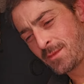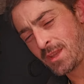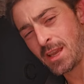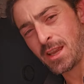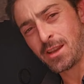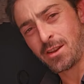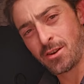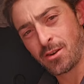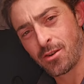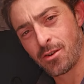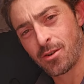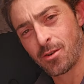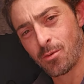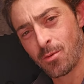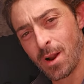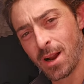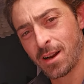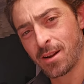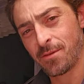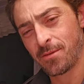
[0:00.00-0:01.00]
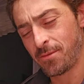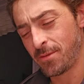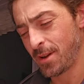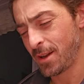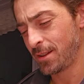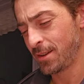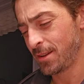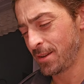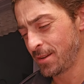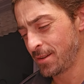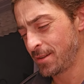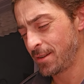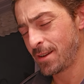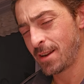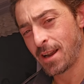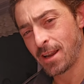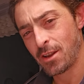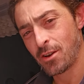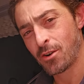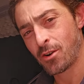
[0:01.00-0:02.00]
Hey, you heard of Rockefeller?
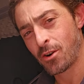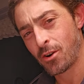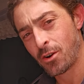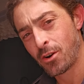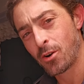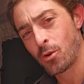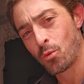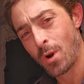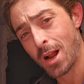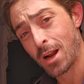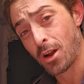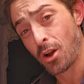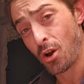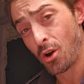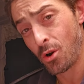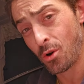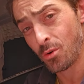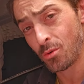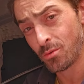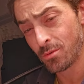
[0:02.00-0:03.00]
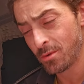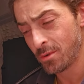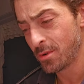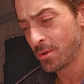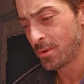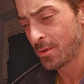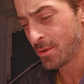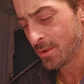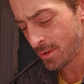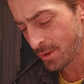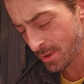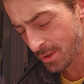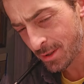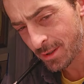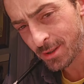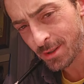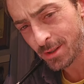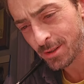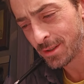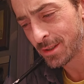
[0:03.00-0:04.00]
Now you heard of rock a home?
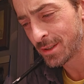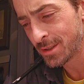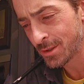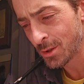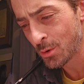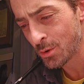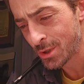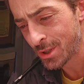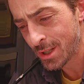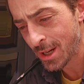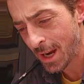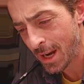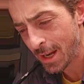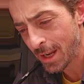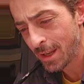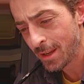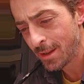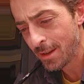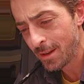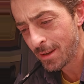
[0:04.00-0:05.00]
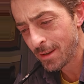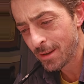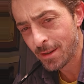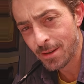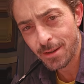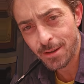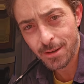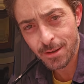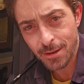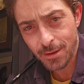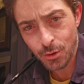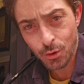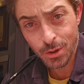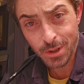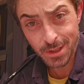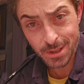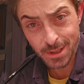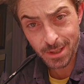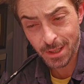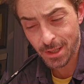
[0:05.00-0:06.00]
Till it's so shiny, you
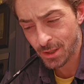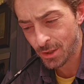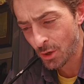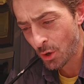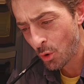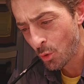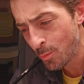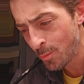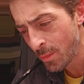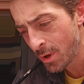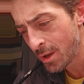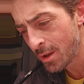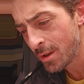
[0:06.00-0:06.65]
can see your dome.